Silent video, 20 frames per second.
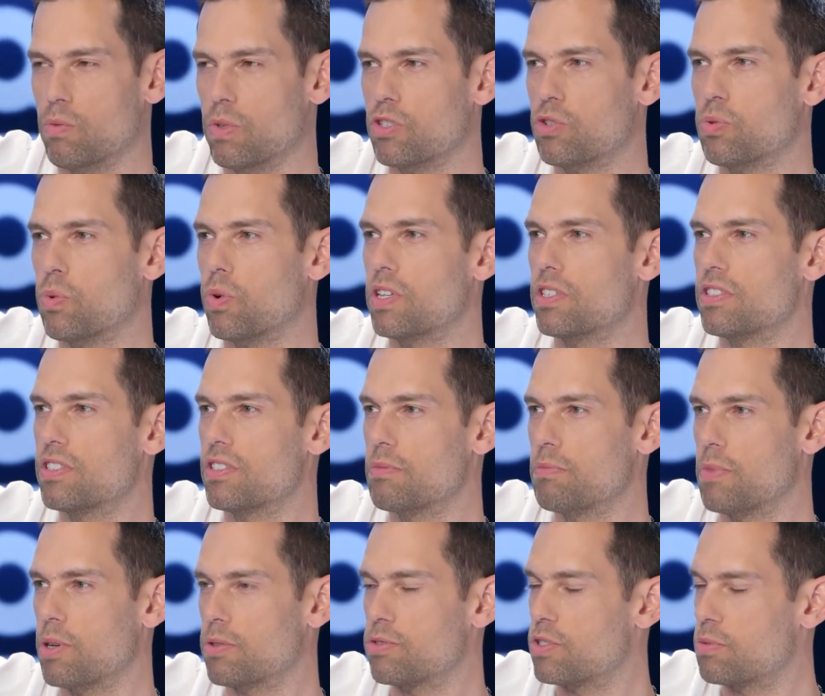which one is the
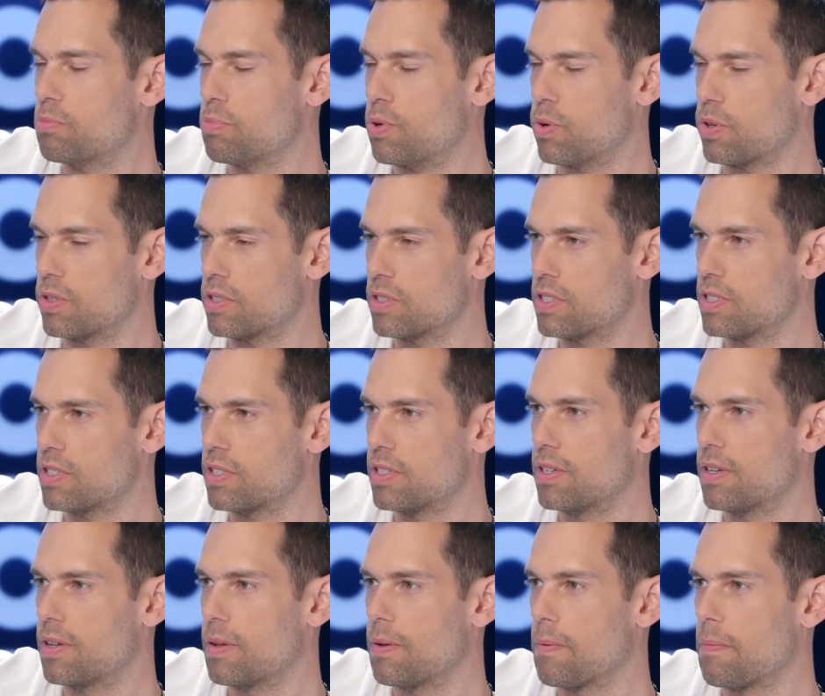most important?
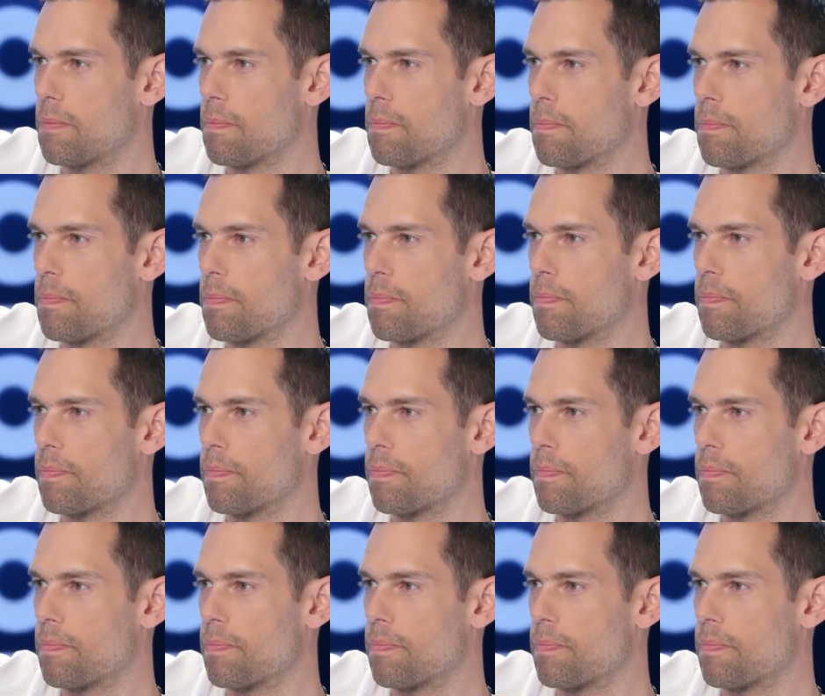The